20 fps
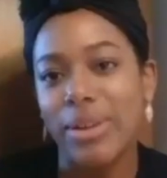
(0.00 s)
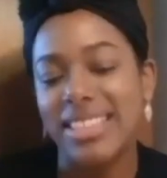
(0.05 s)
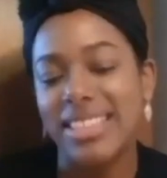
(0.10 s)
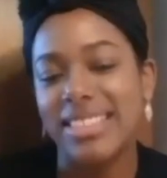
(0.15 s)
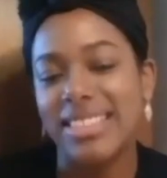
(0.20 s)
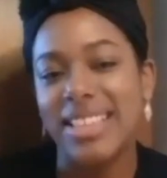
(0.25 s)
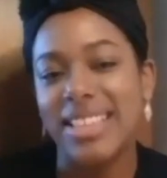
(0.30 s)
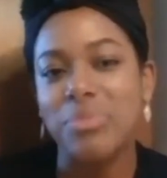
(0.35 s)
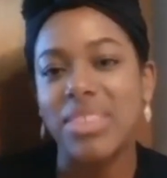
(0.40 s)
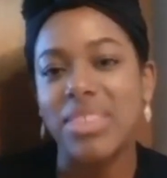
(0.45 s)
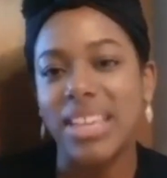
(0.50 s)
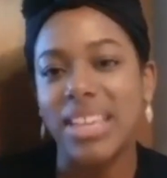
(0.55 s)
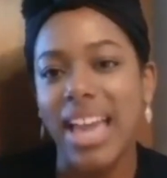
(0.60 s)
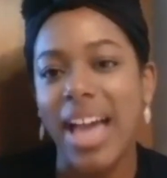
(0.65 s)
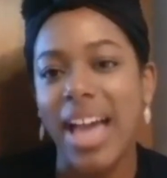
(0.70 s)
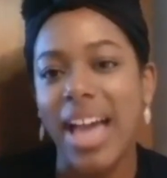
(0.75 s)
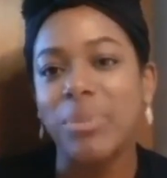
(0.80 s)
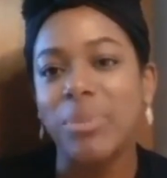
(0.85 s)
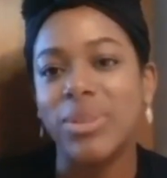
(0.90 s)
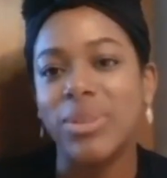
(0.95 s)
say the same
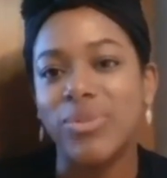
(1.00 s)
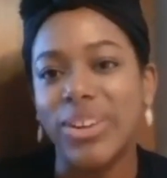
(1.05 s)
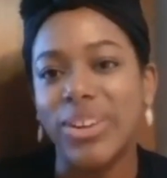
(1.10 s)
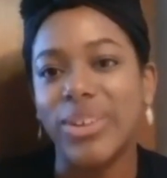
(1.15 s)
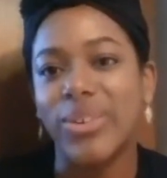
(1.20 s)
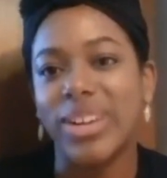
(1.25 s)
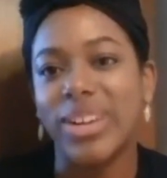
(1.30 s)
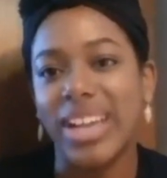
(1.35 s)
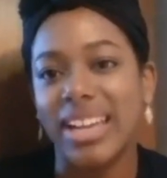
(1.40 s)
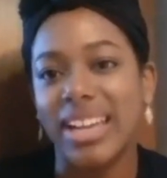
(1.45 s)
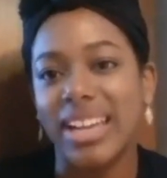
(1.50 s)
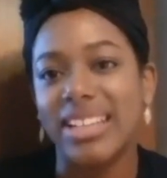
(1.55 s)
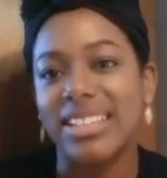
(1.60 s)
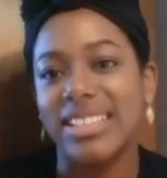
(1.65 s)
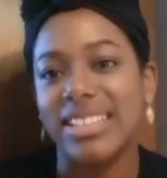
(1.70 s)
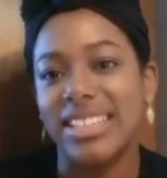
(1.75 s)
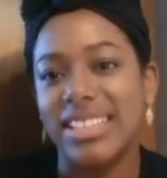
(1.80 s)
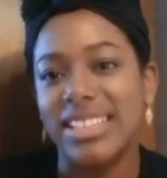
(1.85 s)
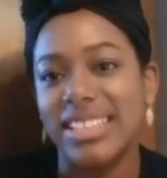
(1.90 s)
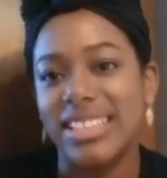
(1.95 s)
thing happened very
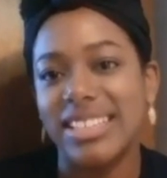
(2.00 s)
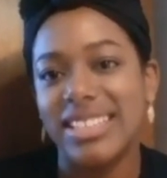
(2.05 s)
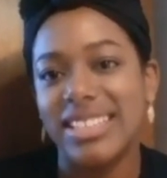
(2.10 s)
organically.